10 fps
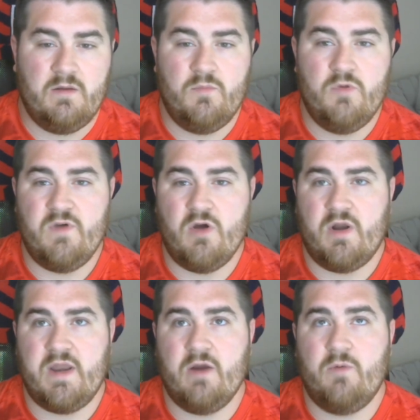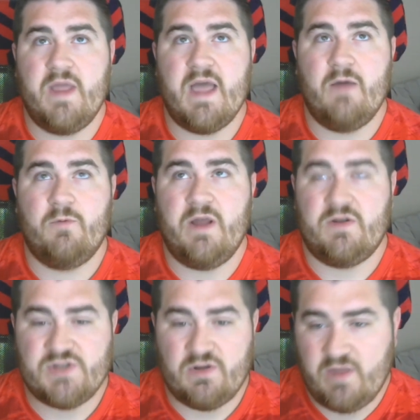Moving on here, we got Real
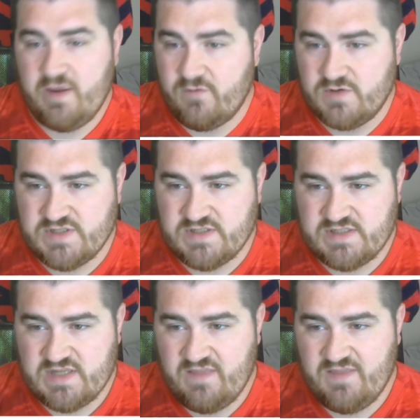Salt Lake versus